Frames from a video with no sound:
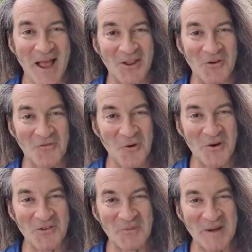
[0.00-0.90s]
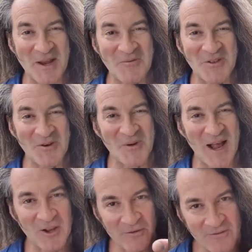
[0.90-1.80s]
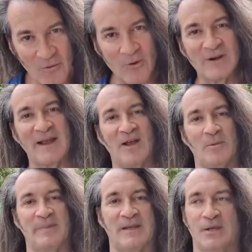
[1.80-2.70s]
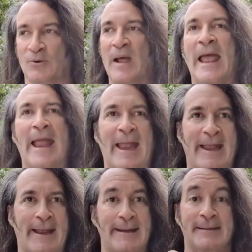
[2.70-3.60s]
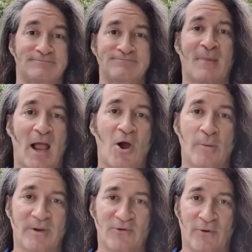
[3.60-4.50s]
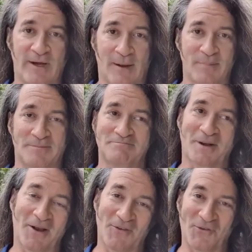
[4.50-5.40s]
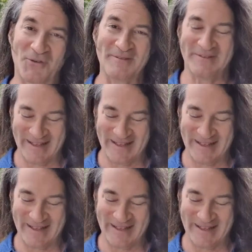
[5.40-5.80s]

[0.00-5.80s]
I look forward to speaking with you. I look forward to helping you. And I hope you join up because